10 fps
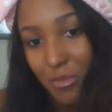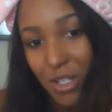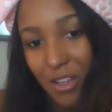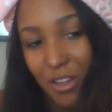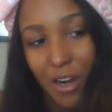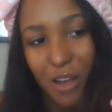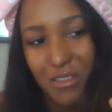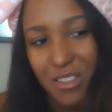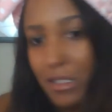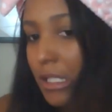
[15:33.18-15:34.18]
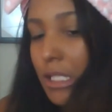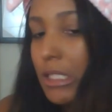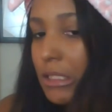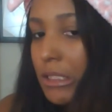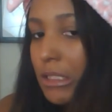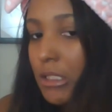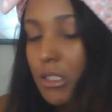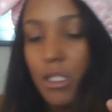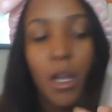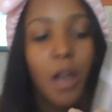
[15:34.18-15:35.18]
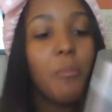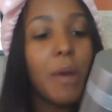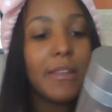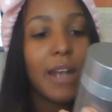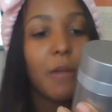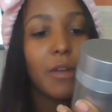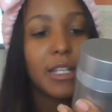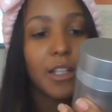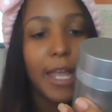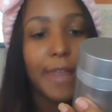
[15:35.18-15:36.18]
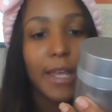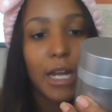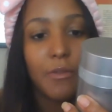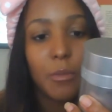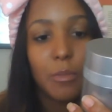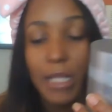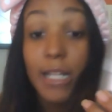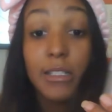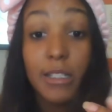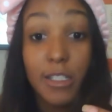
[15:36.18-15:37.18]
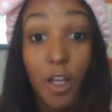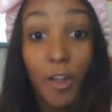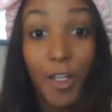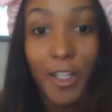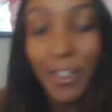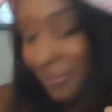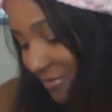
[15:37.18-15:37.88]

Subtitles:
Cellular, I was like, but then I realized, okay, they got it from plants. It's all good.